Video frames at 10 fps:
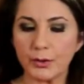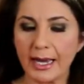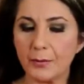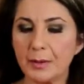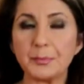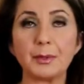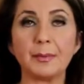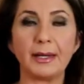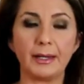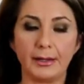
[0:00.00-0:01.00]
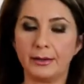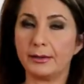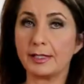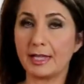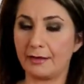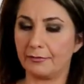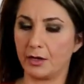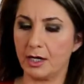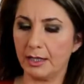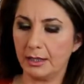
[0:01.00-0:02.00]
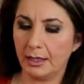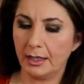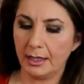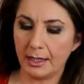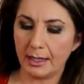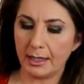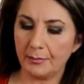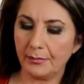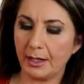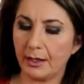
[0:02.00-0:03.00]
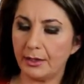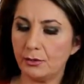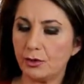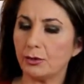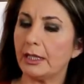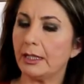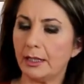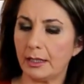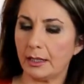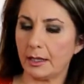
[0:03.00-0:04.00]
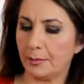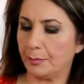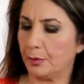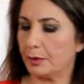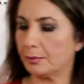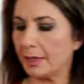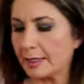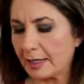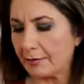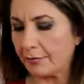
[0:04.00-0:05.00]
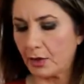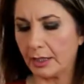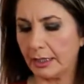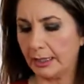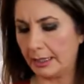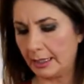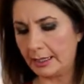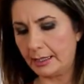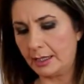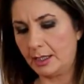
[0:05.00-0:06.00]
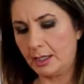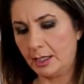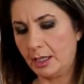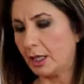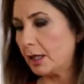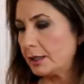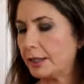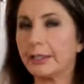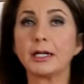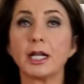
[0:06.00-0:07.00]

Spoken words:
you how we prepare saffron. I usually put my saffron in a container